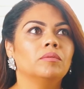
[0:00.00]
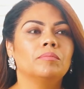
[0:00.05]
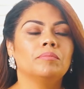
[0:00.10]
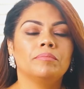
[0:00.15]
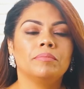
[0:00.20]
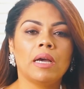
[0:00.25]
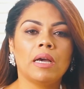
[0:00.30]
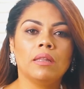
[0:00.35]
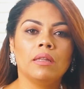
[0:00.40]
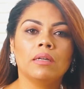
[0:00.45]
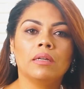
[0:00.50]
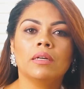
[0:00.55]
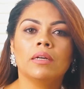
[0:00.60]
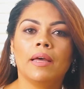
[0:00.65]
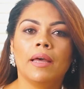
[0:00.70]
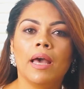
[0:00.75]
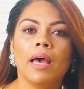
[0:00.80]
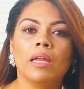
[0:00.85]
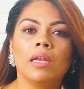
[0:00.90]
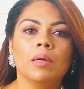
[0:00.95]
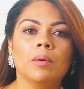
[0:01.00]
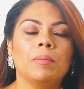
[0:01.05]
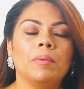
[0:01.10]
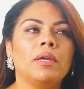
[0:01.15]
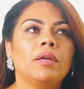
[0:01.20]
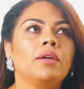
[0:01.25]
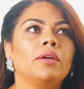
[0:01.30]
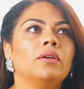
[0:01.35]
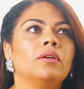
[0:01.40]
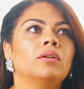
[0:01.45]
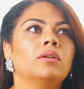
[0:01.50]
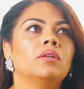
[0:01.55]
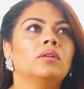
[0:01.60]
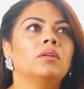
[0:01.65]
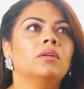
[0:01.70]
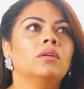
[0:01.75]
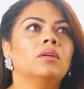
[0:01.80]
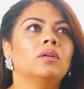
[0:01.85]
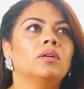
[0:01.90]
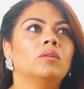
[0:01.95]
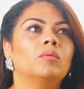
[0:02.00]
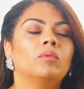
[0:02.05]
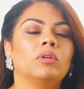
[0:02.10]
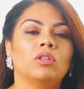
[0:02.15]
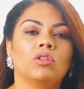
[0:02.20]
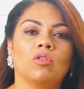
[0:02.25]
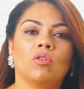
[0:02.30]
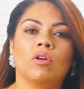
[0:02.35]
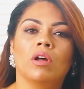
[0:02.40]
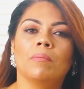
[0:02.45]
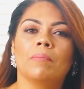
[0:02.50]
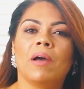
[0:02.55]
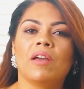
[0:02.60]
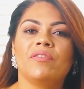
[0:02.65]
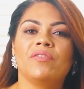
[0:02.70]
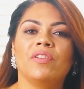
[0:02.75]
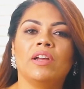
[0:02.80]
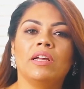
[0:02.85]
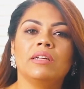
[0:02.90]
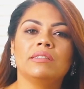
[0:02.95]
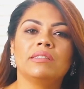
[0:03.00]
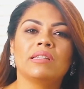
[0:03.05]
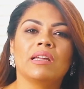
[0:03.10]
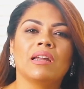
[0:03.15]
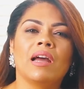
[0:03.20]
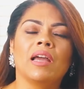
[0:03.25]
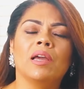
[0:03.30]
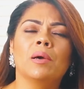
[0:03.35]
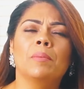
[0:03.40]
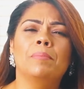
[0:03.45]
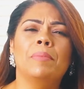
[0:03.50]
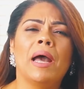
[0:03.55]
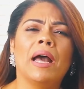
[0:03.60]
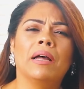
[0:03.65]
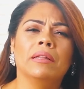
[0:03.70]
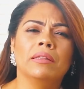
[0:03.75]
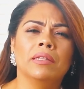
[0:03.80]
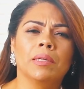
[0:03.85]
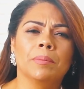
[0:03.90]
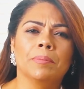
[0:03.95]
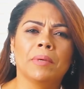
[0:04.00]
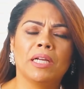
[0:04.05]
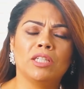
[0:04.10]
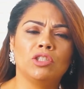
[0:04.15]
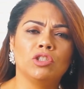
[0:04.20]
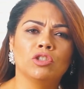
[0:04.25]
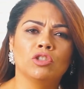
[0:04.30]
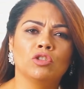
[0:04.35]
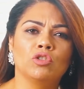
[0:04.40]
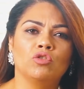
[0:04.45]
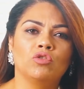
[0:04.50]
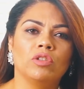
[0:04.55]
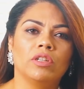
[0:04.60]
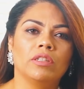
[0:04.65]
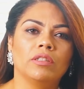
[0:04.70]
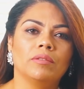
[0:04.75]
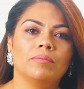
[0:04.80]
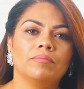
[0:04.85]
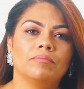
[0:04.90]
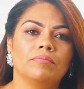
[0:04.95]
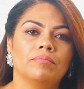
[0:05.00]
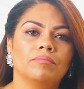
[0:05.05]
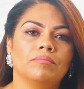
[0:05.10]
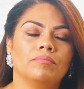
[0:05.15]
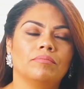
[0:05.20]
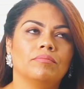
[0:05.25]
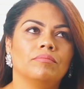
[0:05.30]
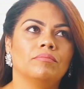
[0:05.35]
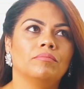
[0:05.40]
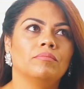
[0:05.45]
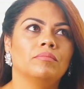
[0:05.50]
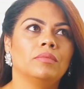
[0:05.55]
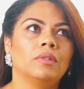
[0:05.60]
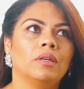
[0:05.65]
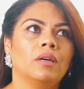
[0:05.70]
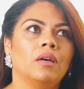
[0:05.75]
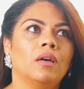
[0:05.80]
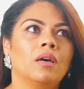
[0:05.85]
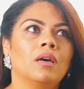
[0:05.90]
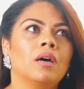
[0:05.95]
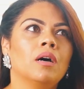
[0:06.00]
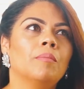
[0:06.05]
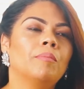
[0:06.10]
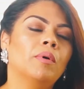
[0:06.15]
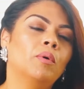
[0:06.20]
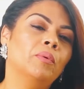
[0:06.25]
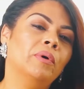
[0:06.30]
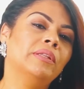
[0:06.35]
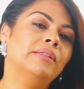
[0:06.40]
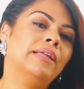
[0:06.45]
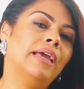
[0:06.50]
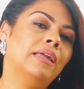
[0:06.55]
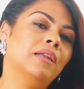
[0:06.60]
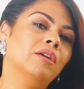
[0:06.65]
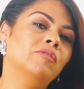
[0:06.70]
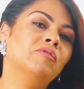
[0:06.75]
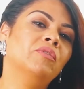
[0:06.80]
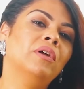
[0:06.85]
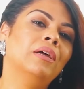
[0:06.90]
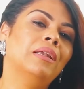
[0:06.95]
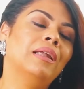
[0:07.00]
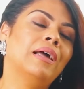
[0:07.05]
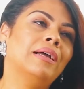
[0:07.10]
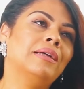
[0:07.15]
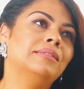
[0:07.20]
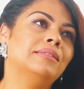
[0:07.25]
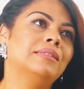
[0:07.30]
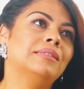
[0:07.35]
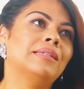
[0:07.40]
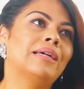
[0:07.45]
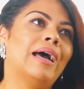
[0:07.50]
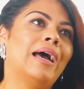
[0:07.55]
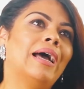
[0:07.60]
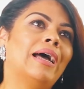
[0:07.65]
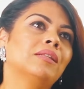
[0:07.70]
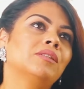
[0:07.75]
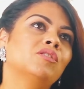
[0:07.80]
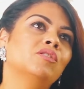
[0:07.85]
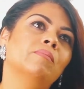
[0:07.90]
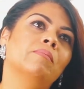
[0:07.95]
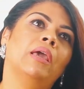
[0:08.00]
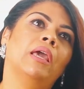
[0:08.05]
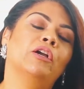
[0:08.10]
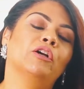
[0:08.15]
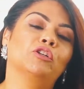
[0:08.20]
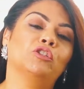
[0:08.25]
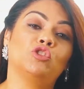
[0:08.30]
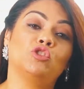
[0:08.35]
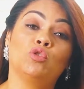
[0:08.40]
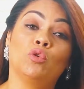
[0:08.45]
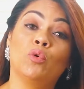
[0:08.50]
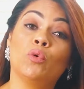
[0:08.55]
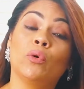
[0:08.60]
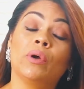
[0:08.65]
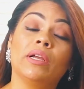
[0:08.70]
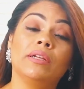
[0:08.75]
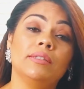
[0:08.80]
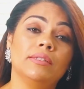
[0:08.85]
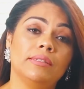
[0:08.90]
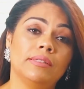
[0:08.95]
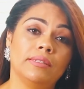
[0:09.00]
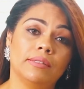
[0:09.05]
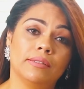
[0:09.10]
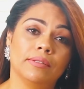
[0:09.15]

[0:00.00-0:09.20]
the enemy would throw in my face that I abandoned my children. But what they didn't realize is I had to make a choice.